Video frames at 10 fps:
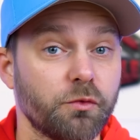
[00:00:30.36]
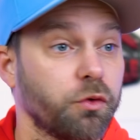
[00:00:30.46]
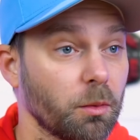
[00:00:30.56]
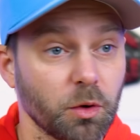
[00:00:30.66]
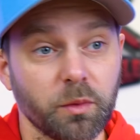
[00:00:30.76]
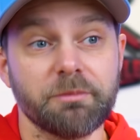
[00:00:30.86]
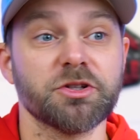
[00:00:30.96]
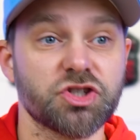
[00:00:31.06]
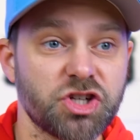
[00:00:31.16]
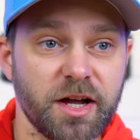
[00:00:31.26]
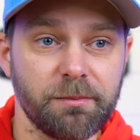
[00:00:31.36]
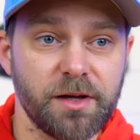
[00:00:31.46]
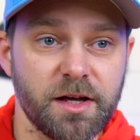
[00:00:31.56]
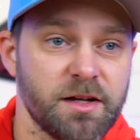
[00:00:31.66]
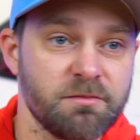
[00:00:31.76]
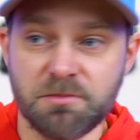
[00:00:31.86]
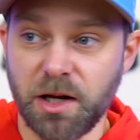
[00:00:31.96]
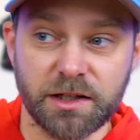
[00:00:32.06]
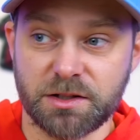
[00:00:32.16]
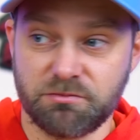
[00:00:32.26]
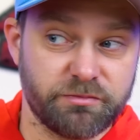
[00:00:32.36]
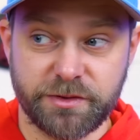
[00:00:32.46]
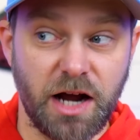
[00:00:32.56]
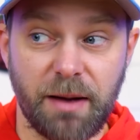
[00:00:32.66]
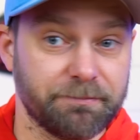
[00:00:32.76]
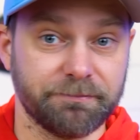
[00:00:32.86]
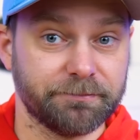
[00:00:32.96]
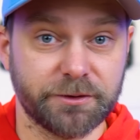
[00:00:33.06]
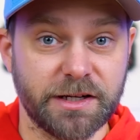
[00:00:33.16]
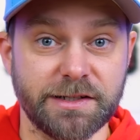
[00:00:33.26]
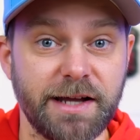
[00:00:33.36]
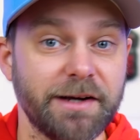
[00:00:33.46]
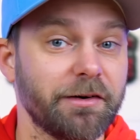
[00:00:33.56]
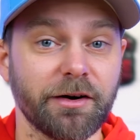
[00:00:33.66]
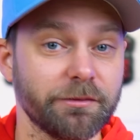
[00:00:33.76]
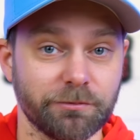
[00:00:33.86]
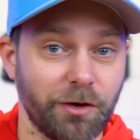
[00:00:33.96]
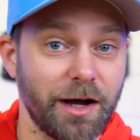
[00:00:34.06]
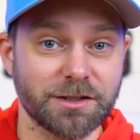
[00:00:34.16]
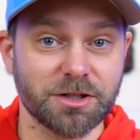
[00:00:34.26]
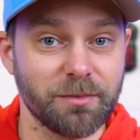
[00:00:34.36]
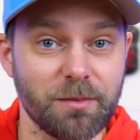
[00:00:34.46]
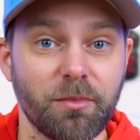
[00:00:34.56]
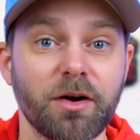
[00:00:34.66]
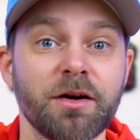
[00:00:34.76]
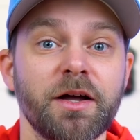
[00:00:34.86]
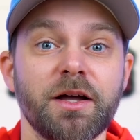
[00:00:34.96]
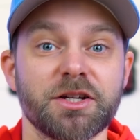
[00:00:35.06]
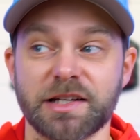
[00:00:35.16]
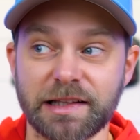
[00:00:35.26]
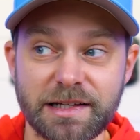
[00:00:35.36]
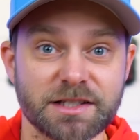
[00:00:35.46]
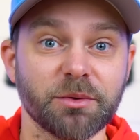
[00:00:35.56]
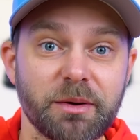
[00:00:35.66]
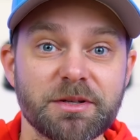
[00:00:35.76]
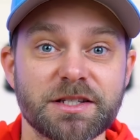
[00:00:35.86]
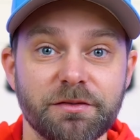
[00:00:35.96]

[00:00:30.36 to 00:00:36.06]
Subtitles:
former women's champion, a top contender, roster member. She leads the women's